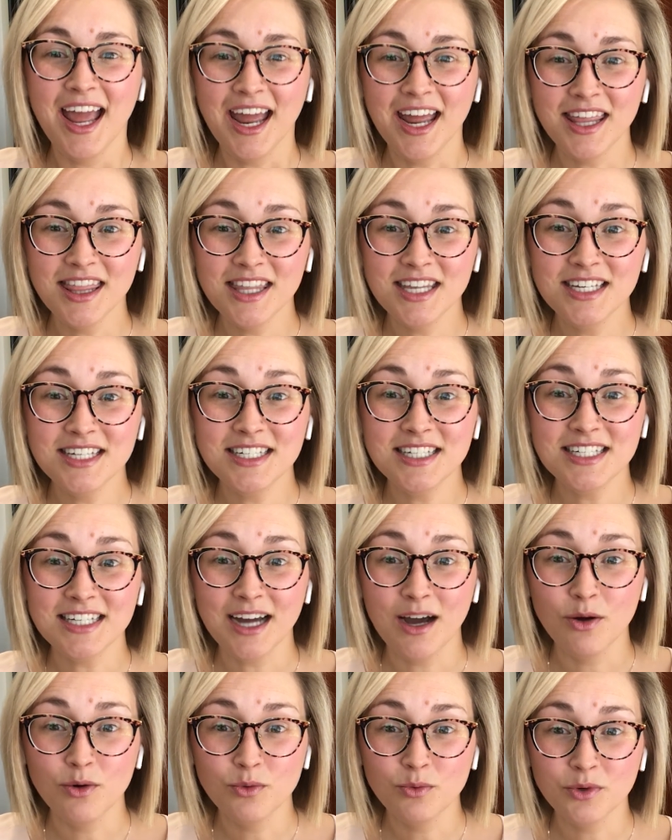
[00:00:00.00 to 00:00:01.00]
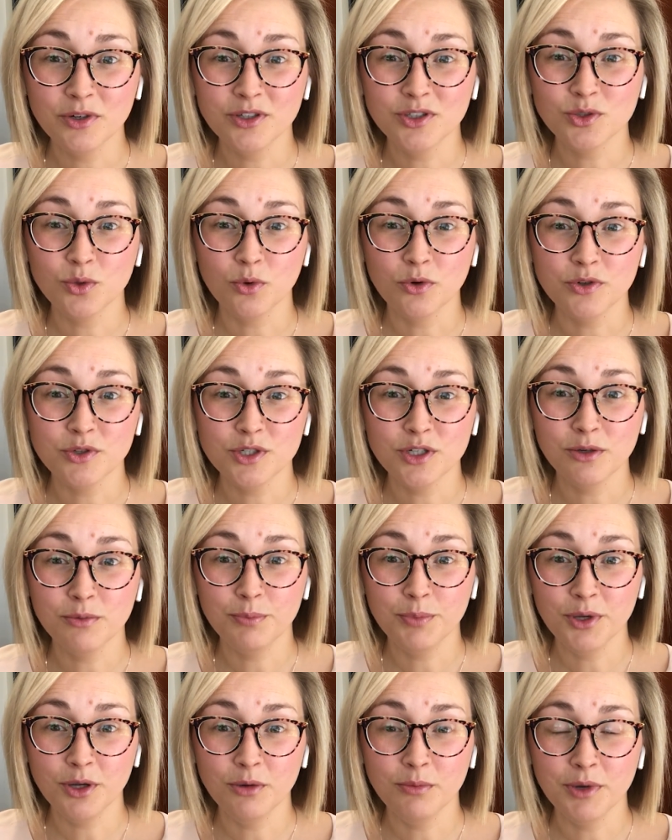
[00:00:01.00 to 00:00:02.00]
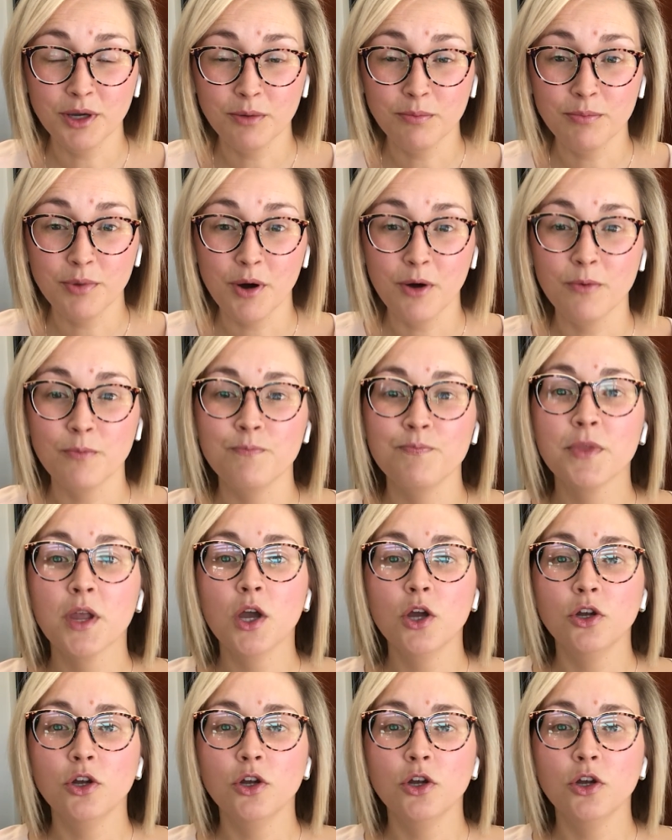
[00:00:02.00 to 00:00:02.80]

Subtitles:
and then downward towards your pubic bone.